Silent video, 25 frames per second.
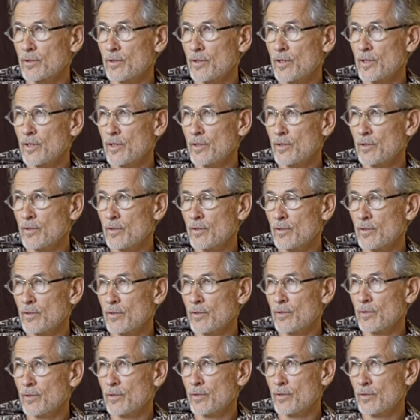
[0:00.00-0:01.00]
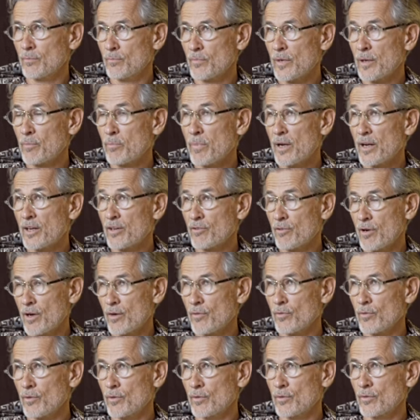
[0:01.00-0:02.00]
in my
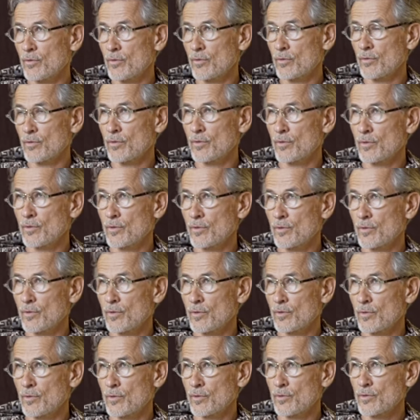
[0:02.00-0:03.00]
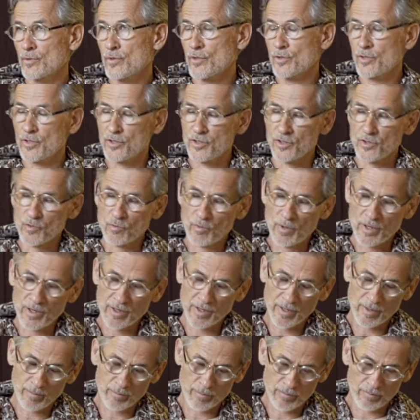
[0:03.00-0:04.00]
background. So this is why
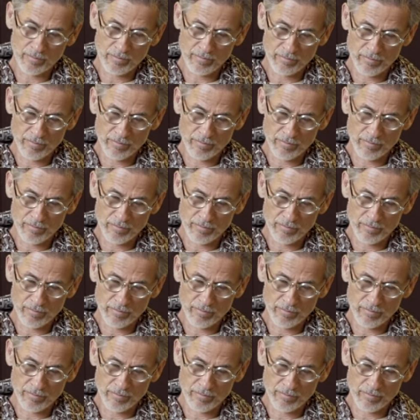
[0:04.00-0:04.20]
I'm...